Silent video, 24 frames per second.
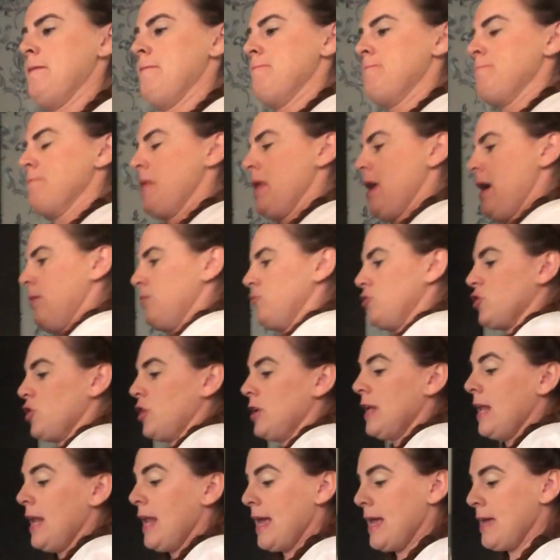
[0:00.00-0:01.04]
I'm just
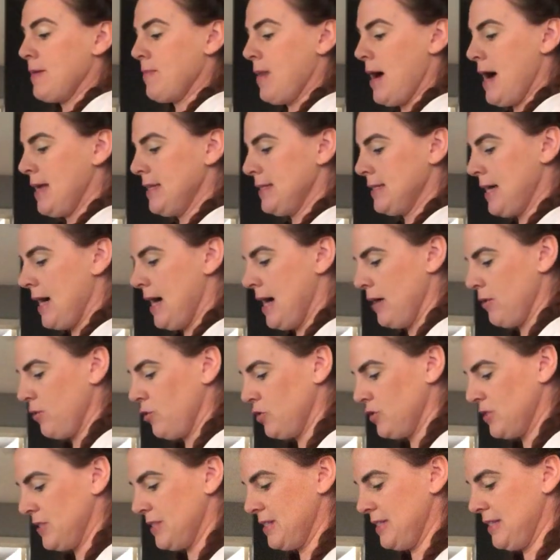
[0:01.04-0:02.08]
going to lay mine down
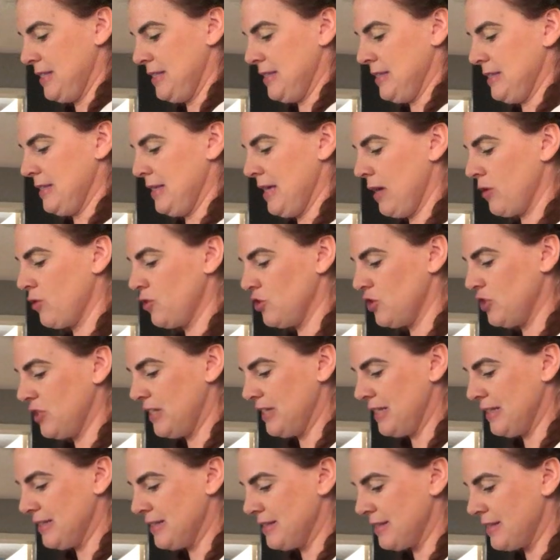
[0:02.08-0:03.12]
because it's easier, because you
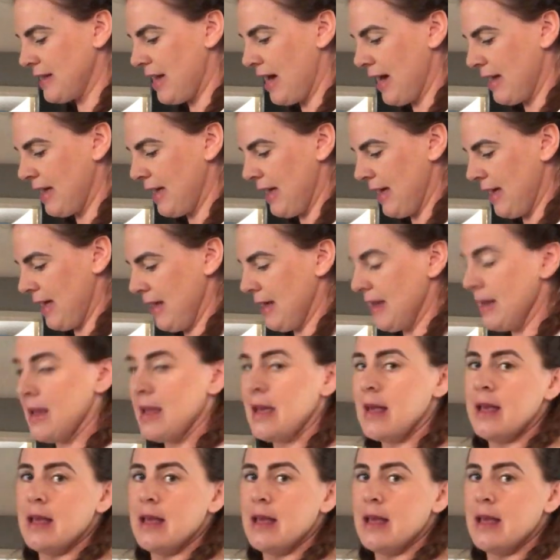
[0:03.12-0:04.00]
need to tie it in